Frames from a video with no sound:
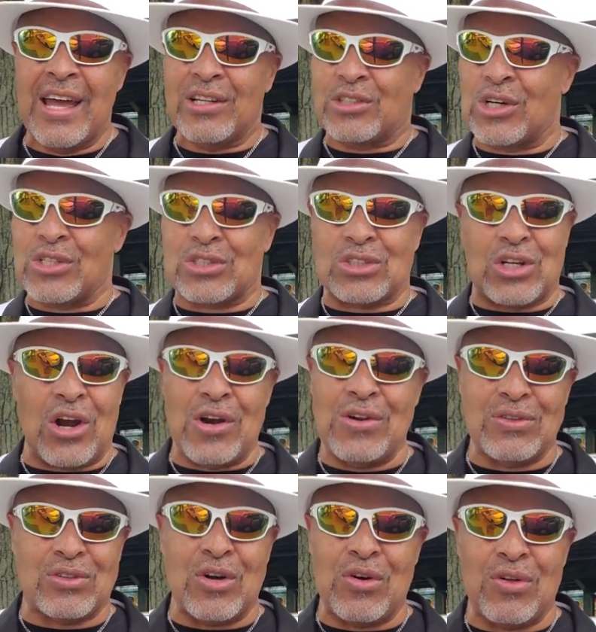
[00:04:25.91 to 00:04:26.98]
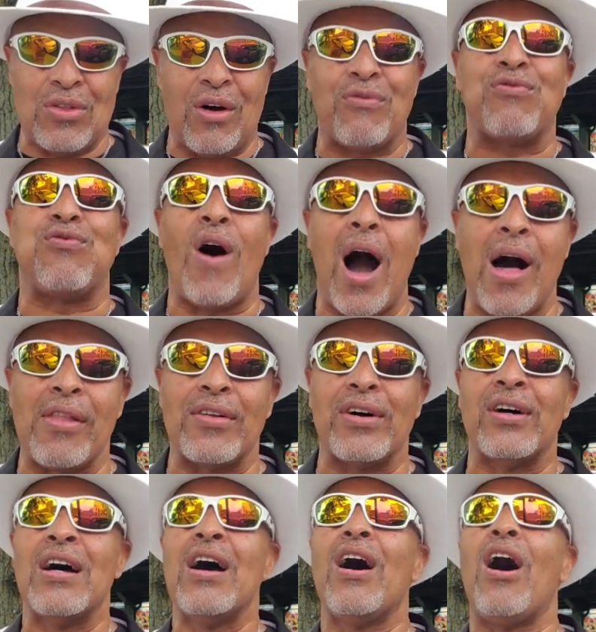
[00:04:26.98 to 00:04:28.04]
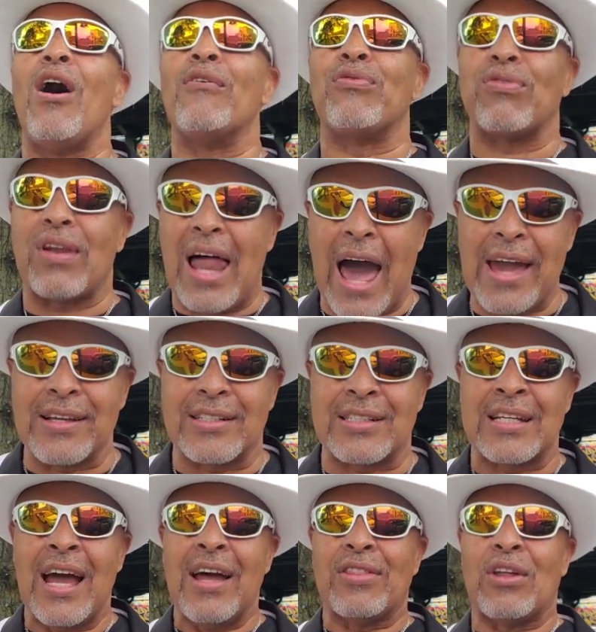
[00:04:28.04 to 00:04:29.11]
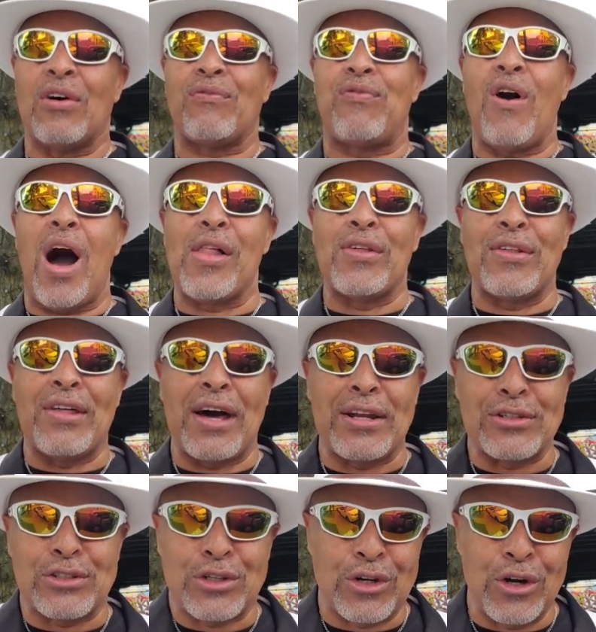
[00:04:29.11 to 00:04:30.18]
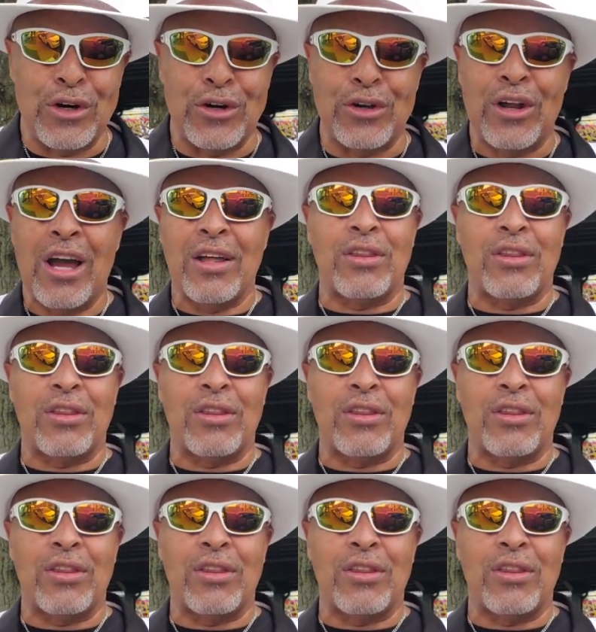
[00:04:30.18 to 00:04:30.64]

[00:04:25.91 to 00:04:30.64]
Just turn to the Father of lights, the Father that is good,